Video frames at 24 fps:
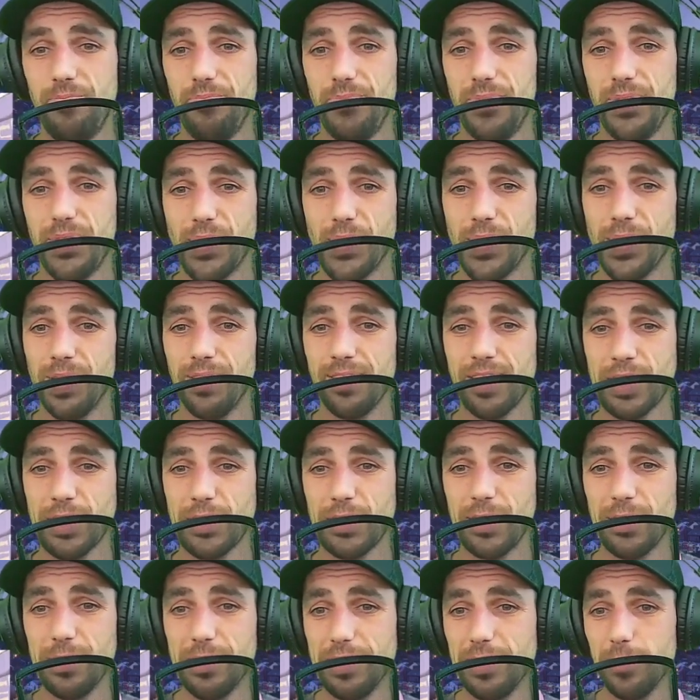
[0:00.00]
oh, going
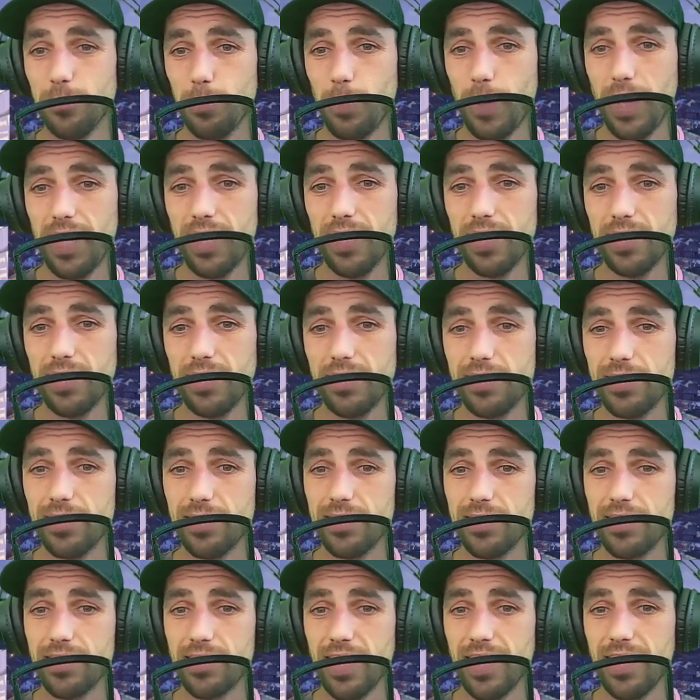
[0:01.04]
on his bally,
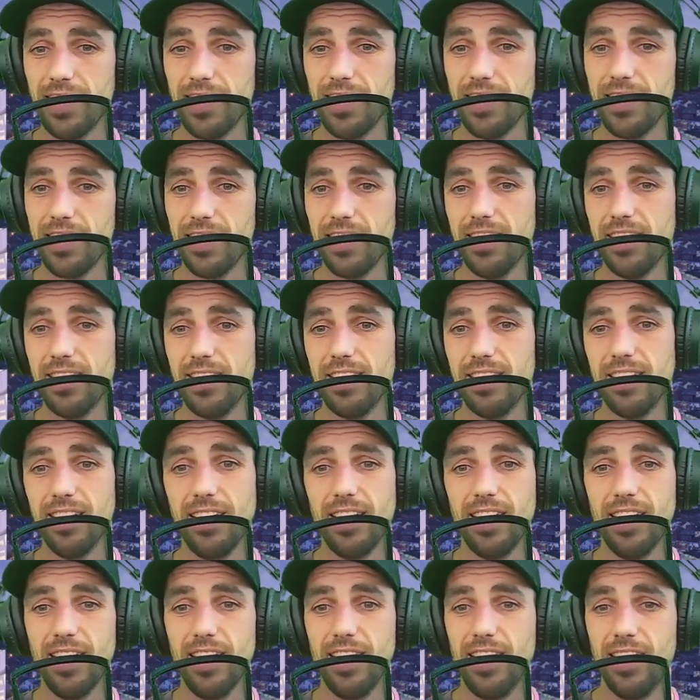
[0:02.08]
his AK.
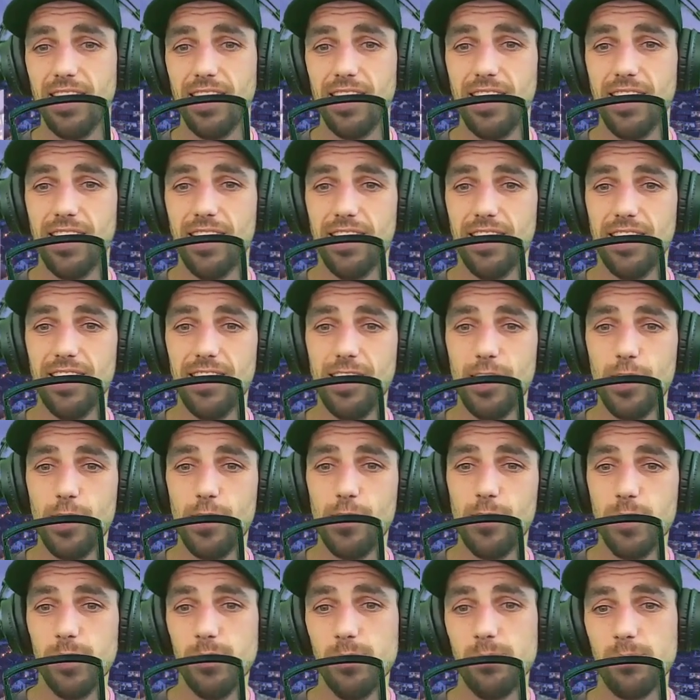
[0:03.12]

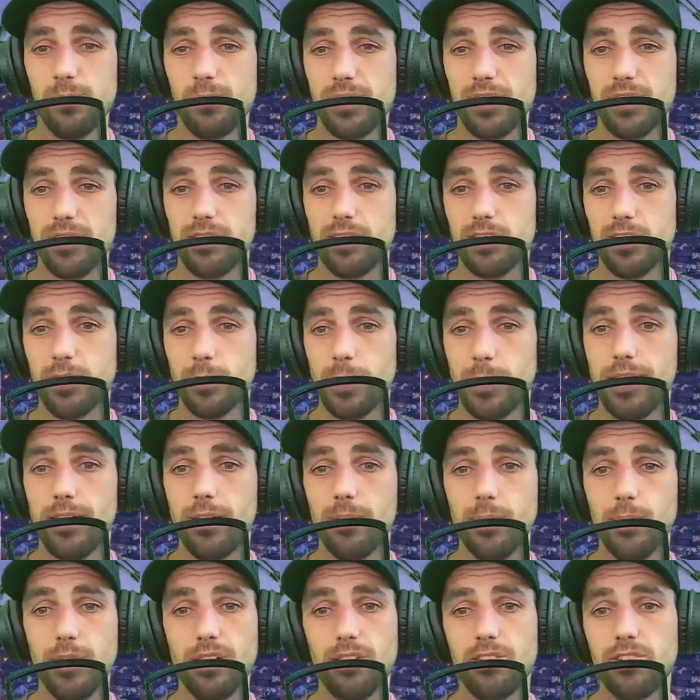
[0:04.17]
Um, this is your
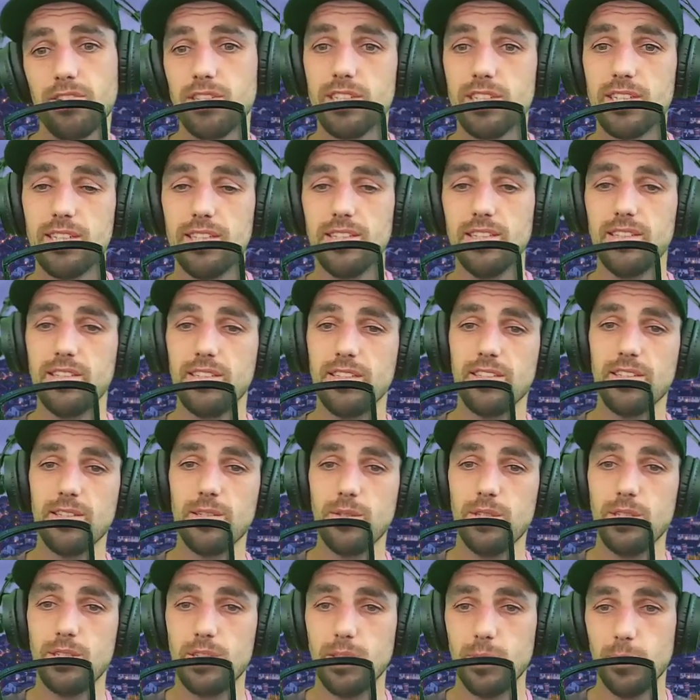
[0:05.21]
paramilitary. This is who you're
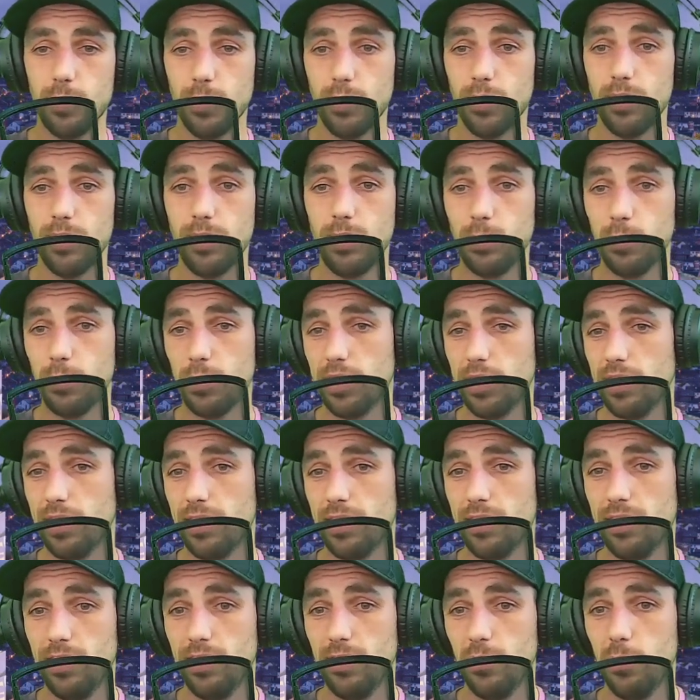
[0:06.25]
supporting when
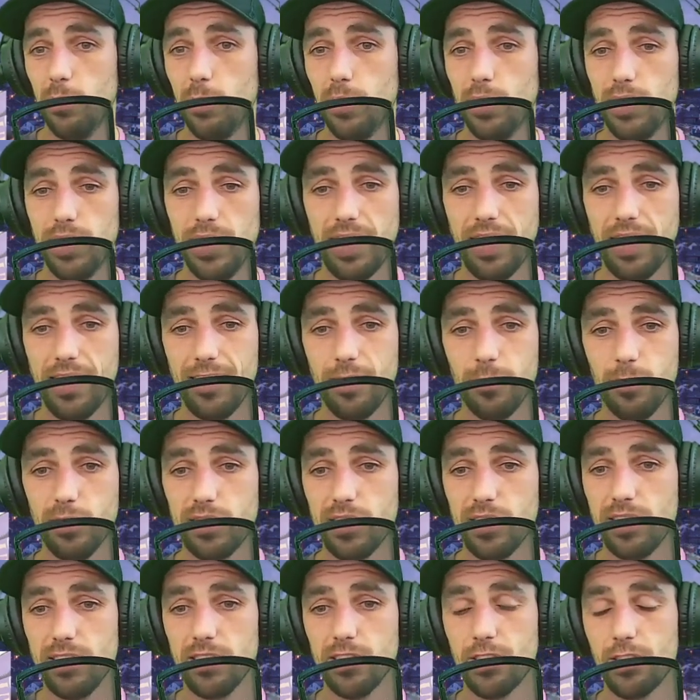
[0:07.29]
you buy cannabis on
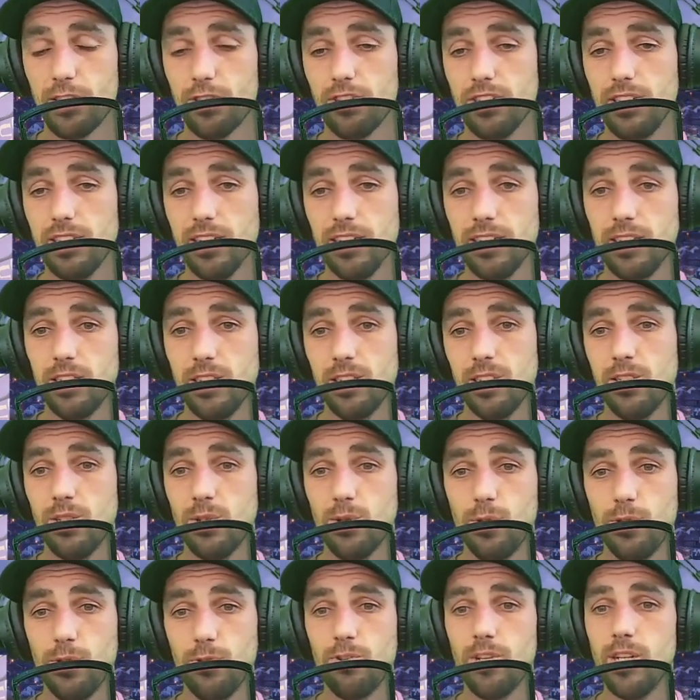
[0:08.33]
the street and you don't
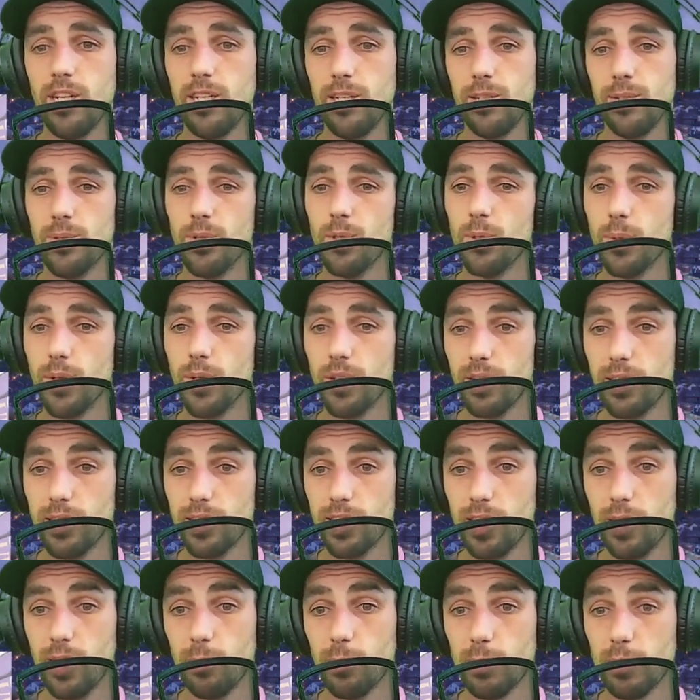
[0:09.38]
really know where it's
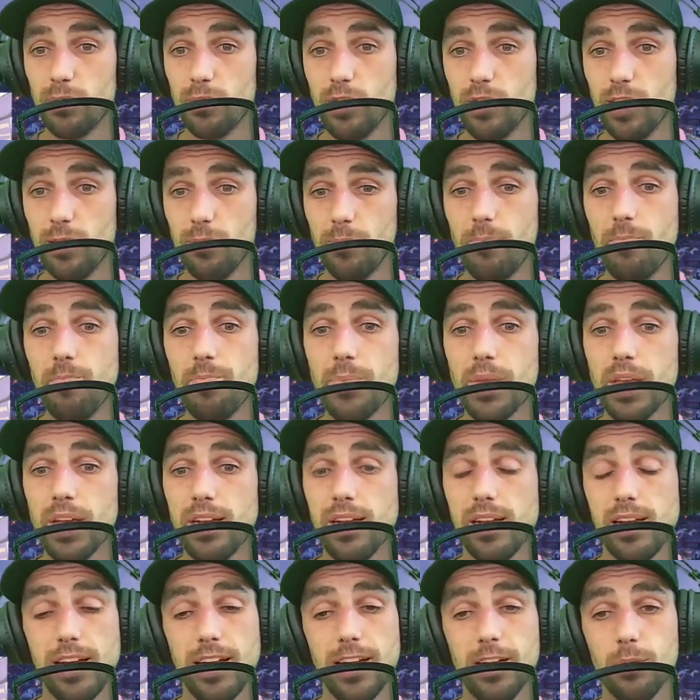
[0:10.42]
coming from.
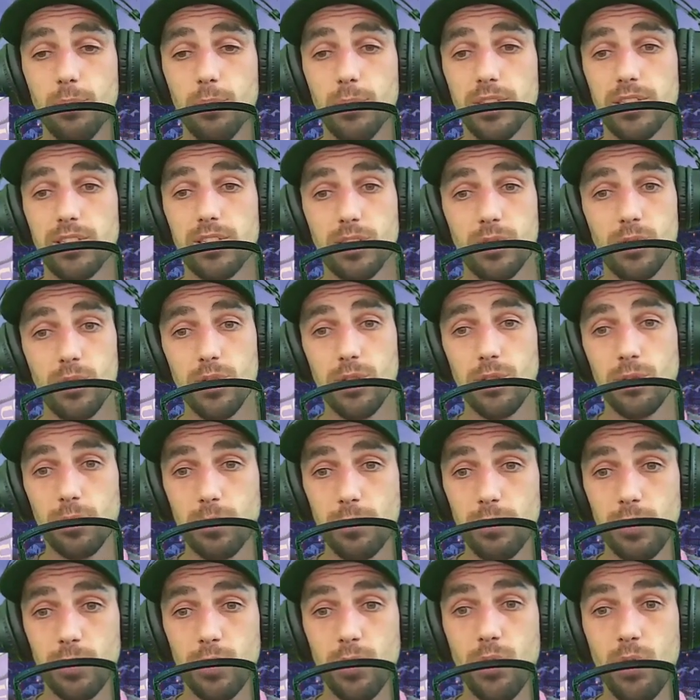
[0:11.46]
Um, it's who you
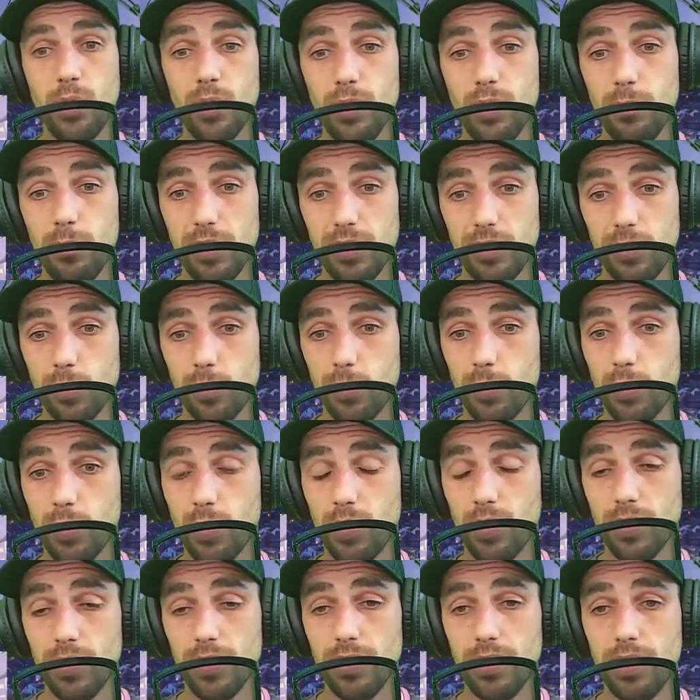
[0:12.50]
you could be
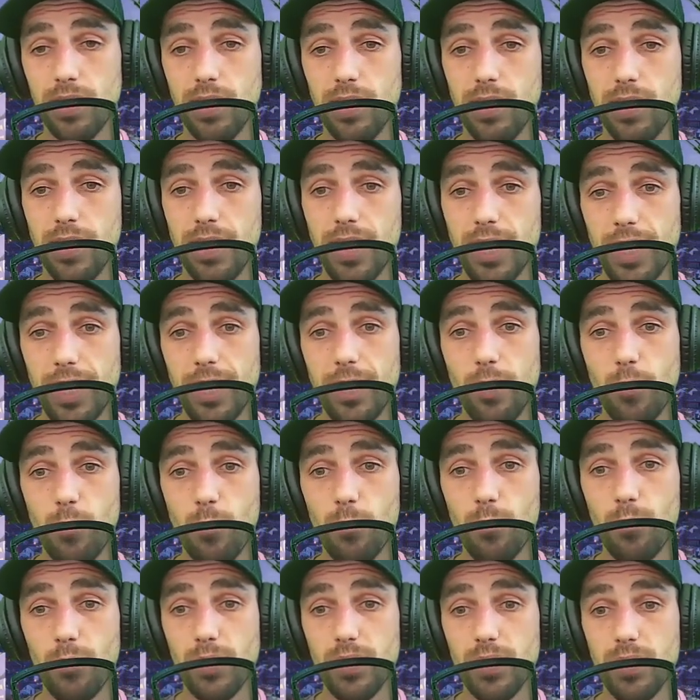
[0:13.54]
supporting. Um,
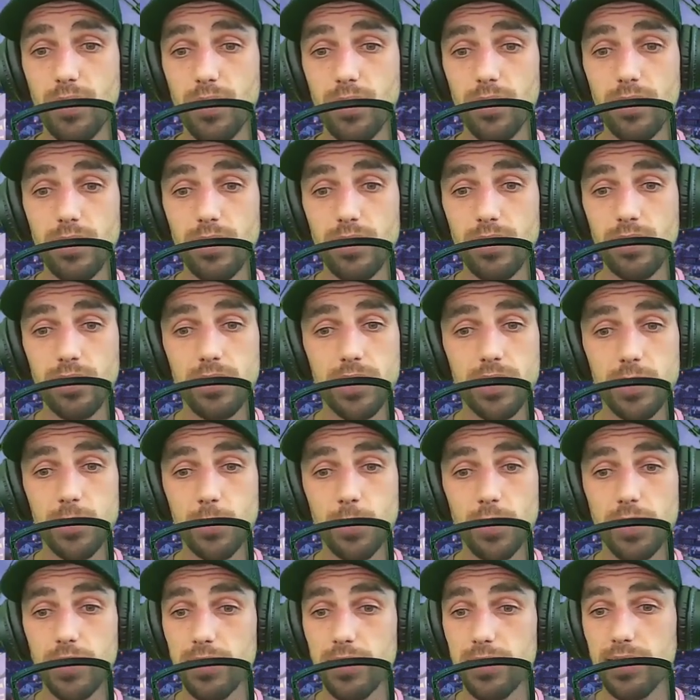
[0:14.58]
this is why
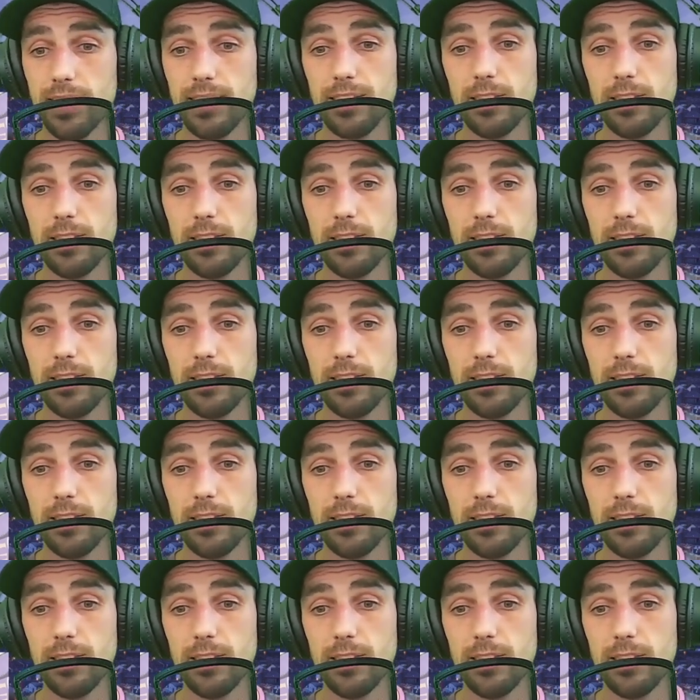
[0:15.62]
I say to